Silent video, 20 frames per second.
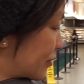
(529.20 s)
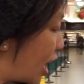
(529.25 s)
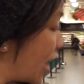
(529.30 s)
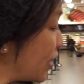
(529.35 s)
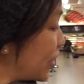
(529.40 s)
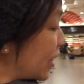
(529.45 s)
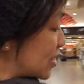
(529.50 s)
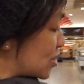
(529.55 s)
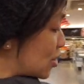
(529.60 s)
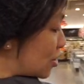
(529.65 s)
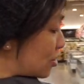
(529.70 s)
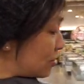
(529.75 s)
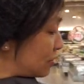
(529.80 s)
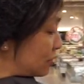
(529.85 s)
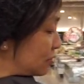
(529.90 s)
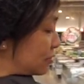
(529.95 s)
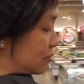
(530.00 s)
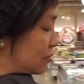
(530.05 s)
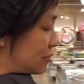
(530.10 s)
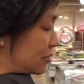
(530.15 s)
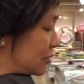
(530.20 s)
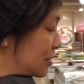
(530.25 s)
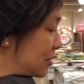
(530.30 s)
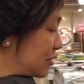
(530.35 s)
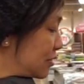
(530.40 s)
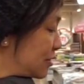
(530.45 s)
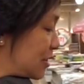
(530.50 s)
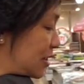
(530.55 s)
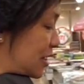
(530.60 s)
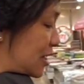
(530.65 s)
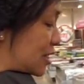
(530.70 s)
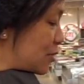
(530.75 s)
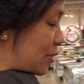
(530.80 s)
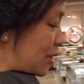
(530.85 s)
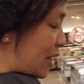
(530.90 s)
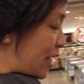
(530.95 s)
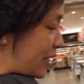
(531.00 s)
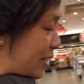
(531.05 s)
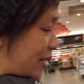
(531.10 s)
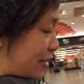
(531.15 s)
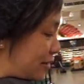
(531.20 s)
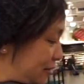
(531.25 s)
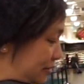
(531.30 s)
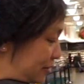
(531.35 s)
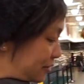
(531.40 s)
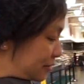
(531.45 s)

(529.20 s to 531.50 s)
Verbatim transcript: I think so kids will like it.